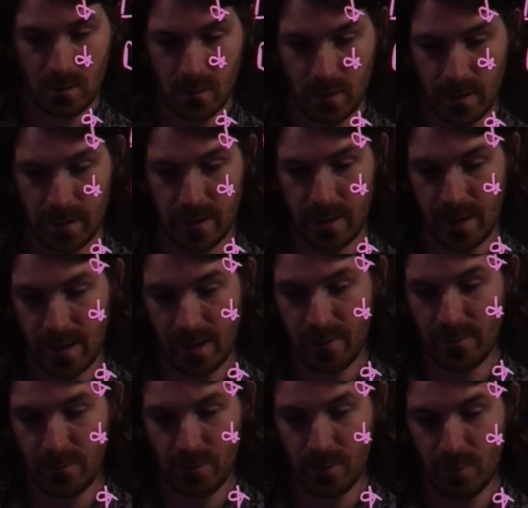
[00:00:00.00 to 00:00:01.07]
and
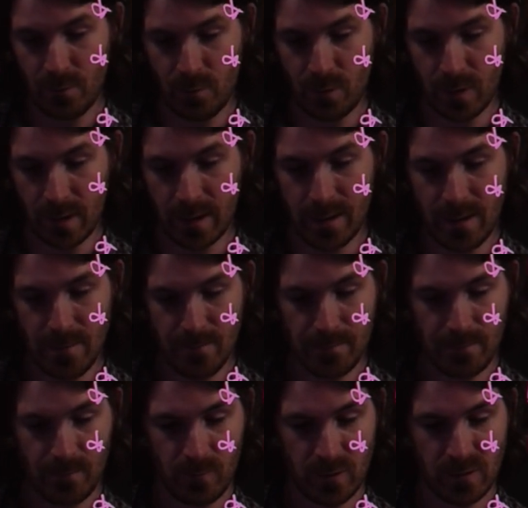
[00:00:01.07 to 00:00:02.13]
f of y,
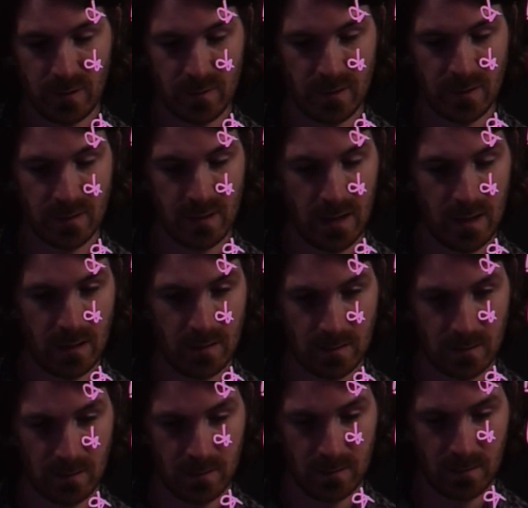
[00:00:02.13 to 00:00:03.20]
which in this
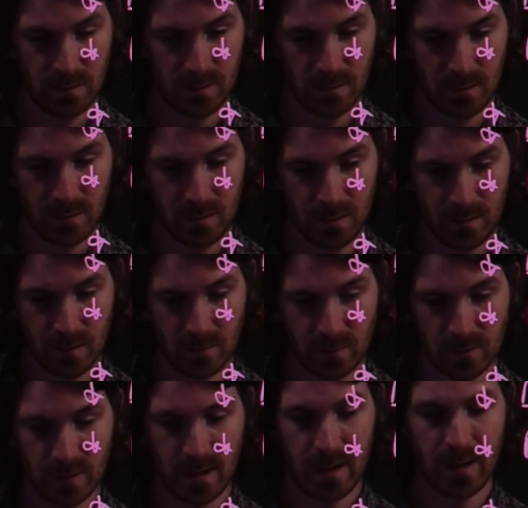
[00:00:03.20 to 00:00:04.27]
case gives
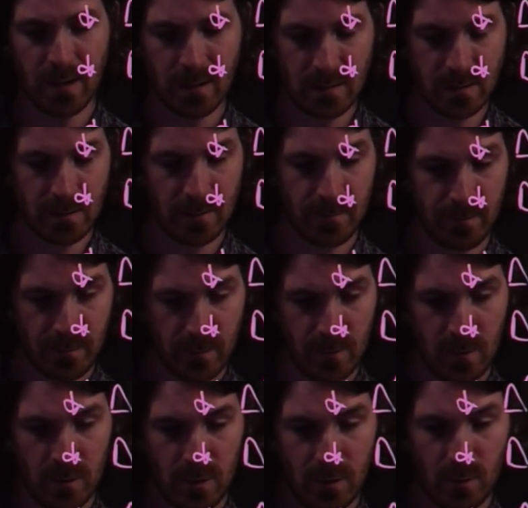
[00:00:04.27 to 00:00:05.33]
us x,
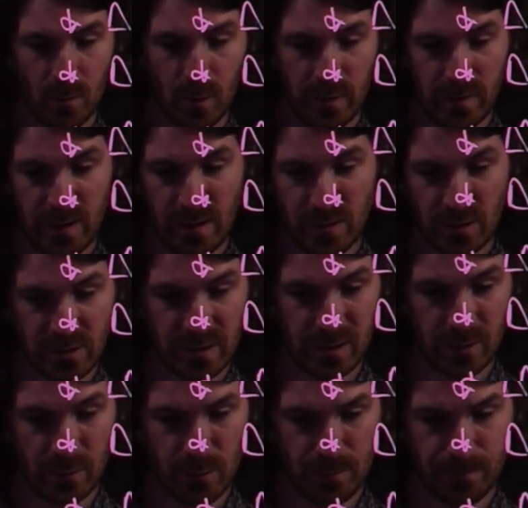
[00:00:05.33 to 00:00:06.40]
when these are
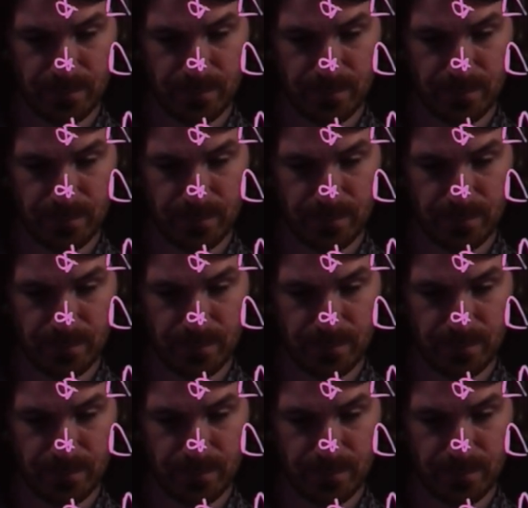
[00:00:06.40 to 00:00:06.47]
0.